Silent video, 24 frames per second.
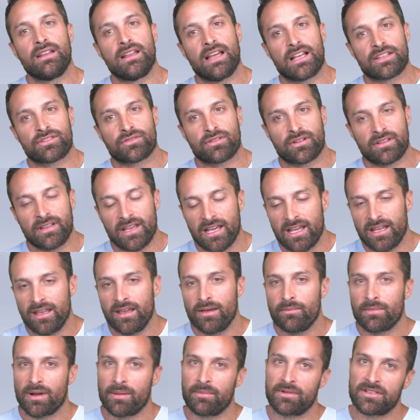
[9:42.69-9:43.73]
That sort of thing.
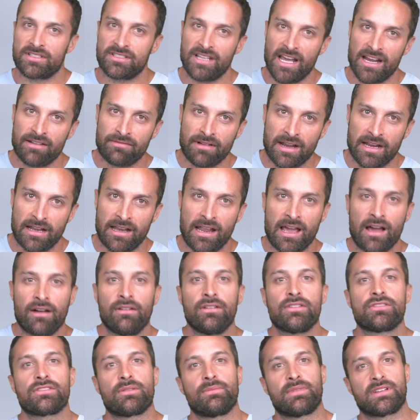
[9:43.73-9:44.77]
I'm gonna side rant
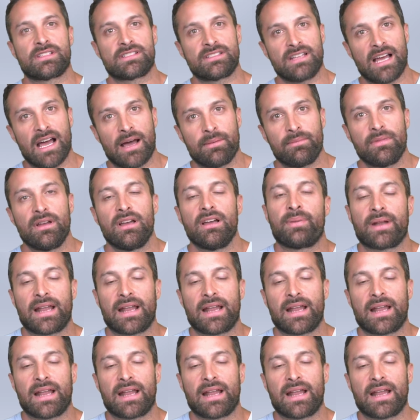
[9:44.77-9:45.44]
now, so I'm gonna stop.